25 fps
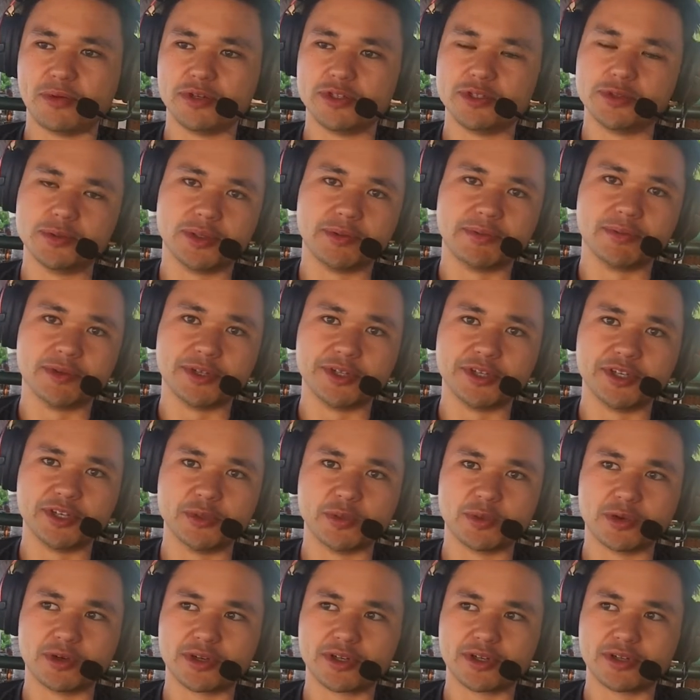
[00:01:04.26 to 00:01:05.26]
doing really good
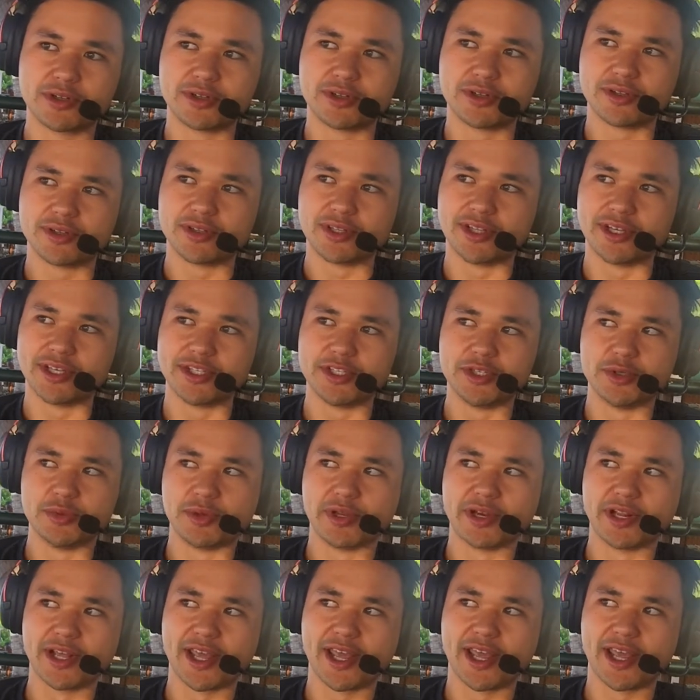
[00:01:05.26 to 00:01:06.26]
work, like you get
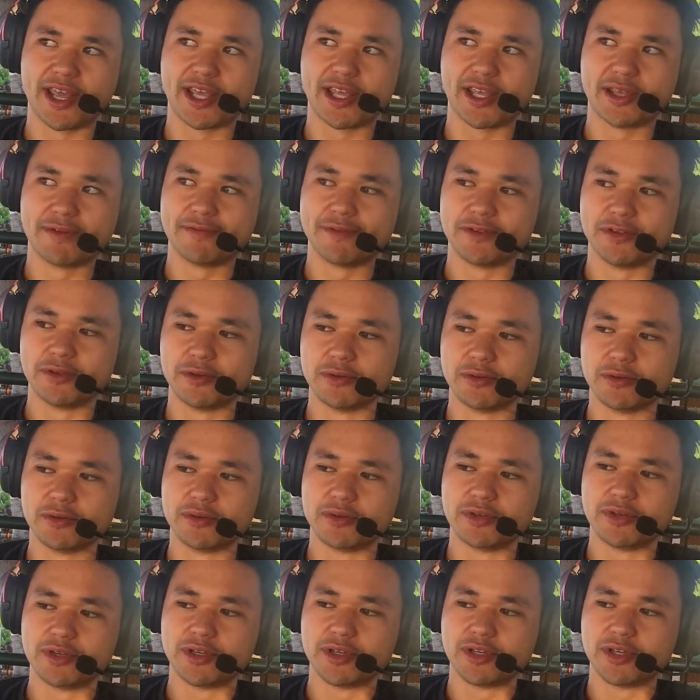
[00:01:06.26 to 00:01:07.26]
an A if you
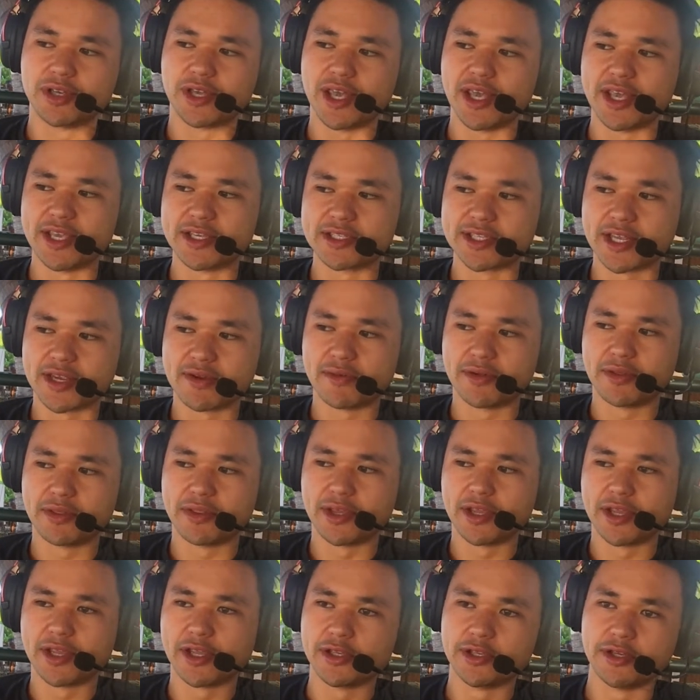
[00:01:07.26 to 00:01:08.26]
ace
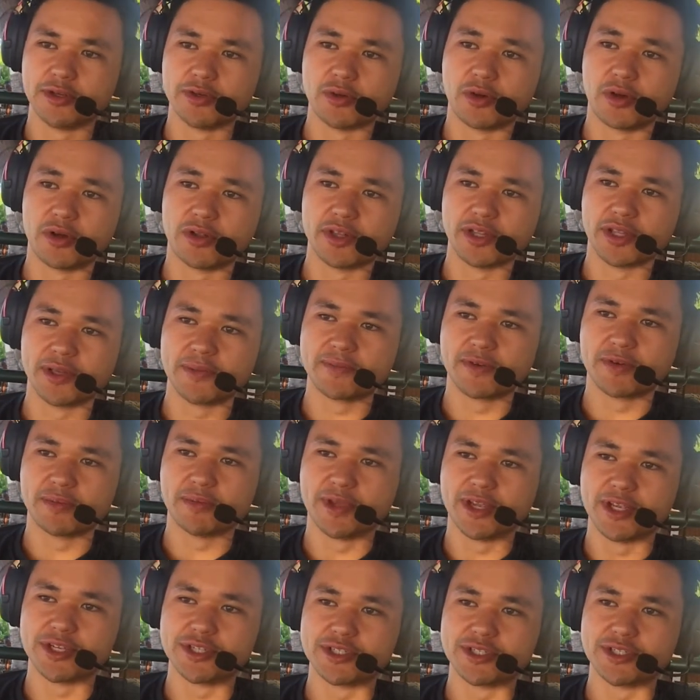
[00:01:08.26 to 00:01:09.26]
everything and you know all the
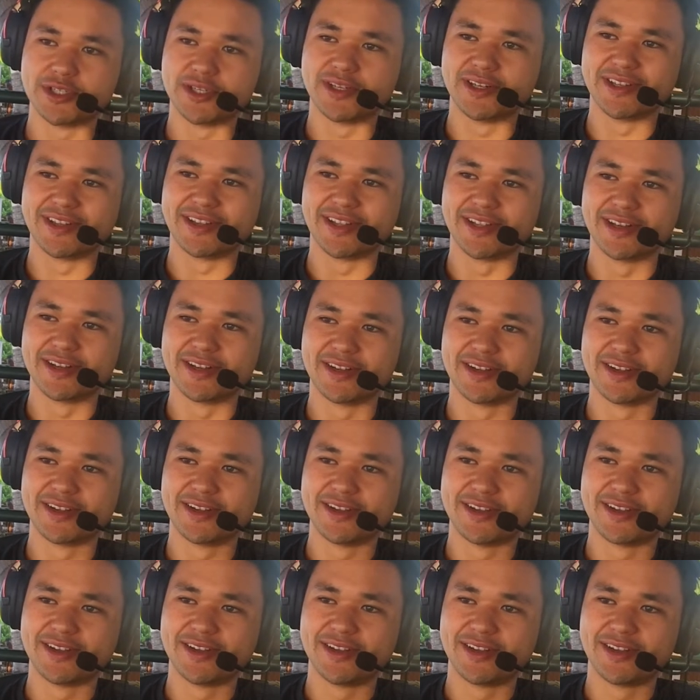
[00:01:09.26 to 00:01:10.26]
information, then
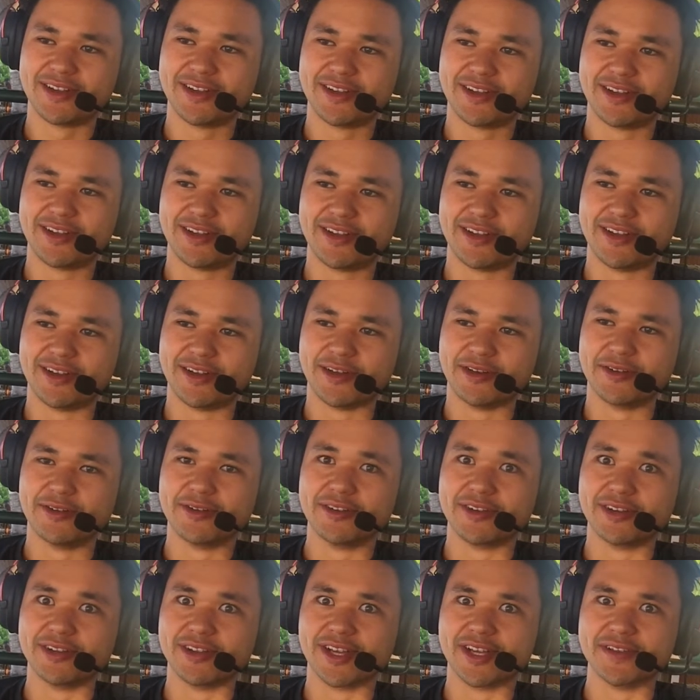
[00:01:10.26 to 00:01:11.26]

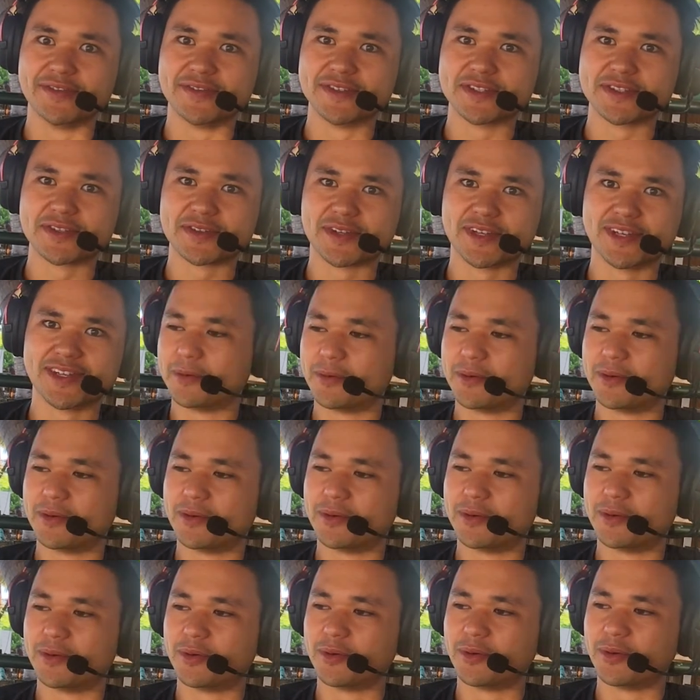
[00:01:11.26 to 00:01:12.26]
your life is great.
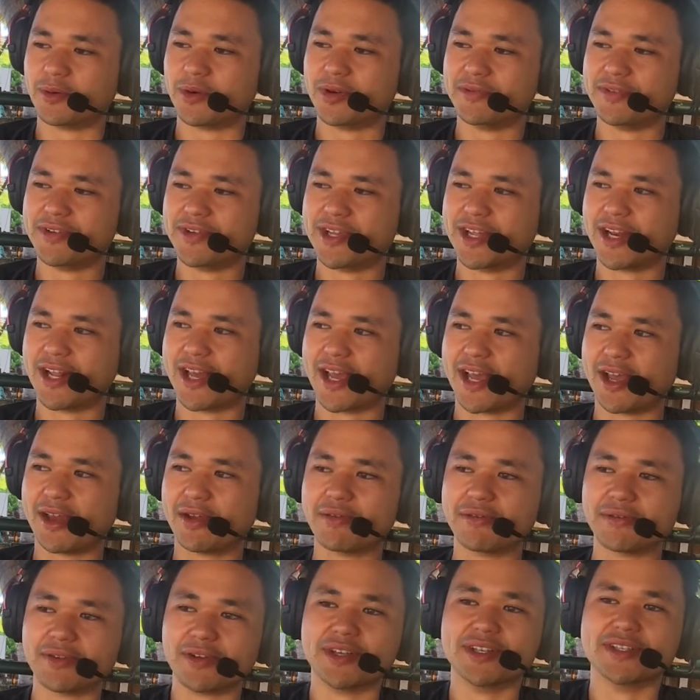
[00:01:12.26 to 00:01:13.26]
Or if you get an
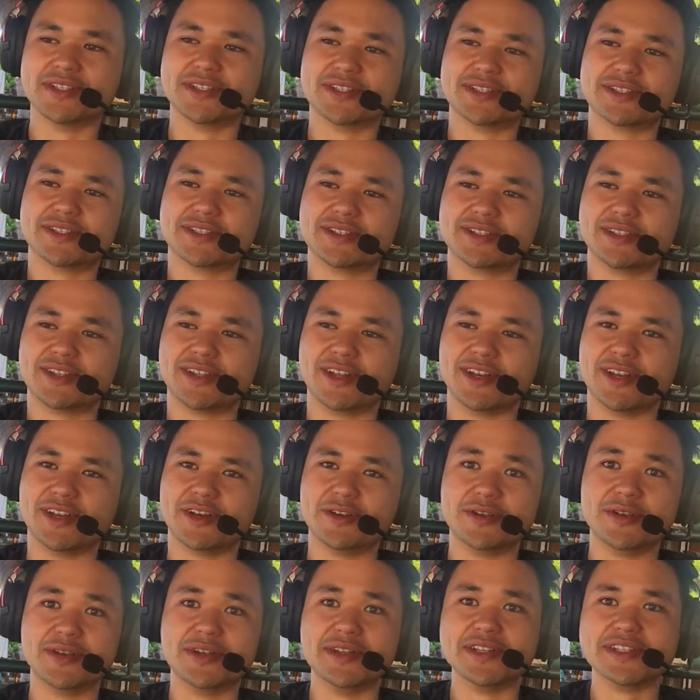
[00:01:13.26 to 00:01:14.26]
F because
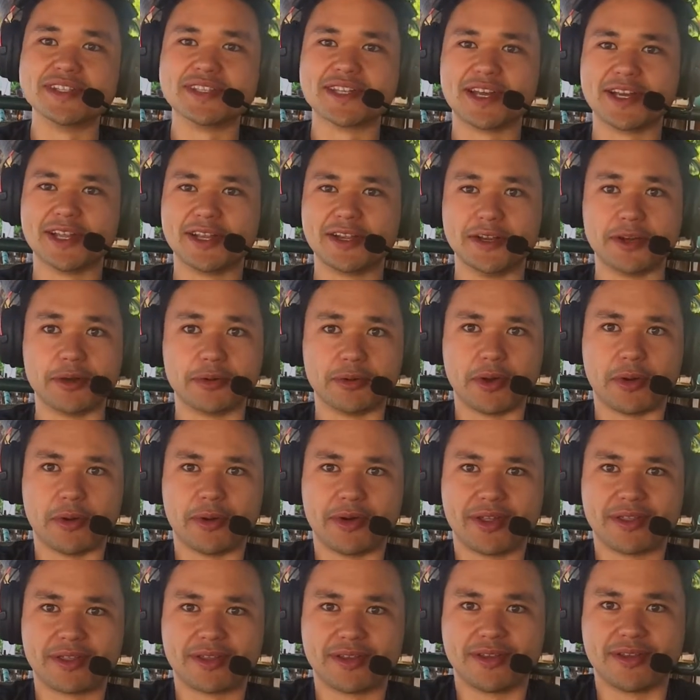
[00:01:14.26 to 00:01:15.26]
you didn't study, you don't know
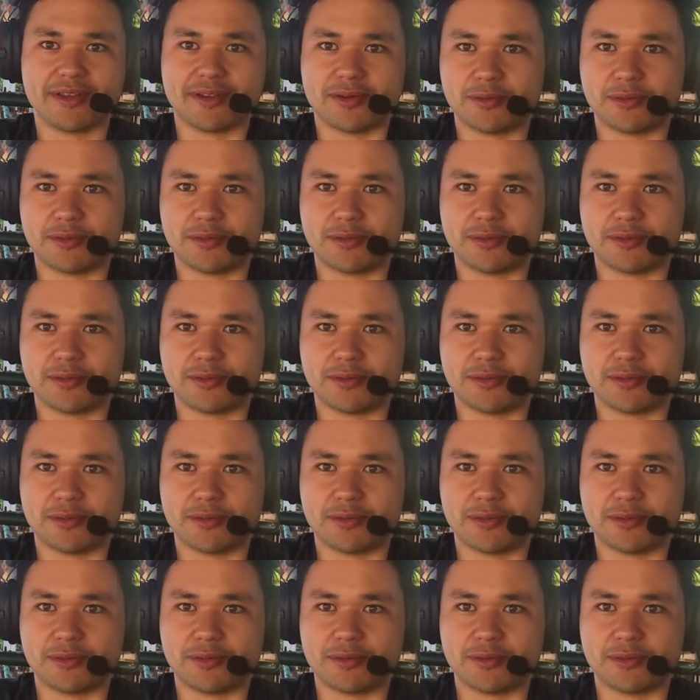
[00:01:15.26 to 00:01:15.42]
anything.